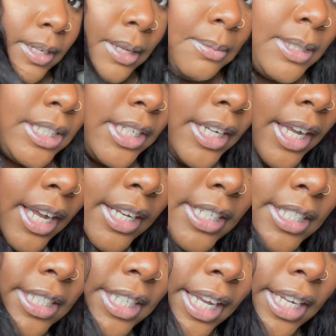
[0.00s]
Let me show y'all
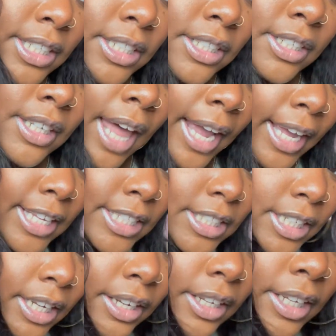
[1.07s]
this texture. Like, it
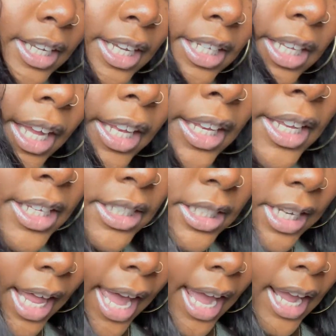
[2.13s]
still looks
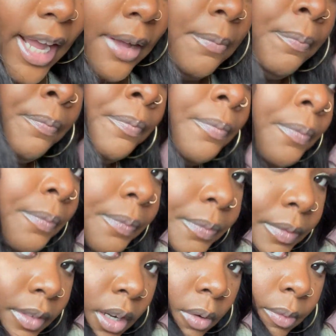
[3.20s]
like,
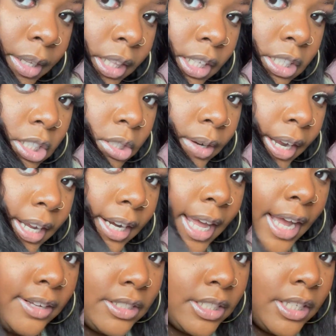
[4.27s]
with it straightened
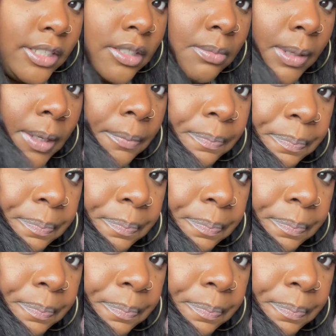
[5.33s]
out, excuse me,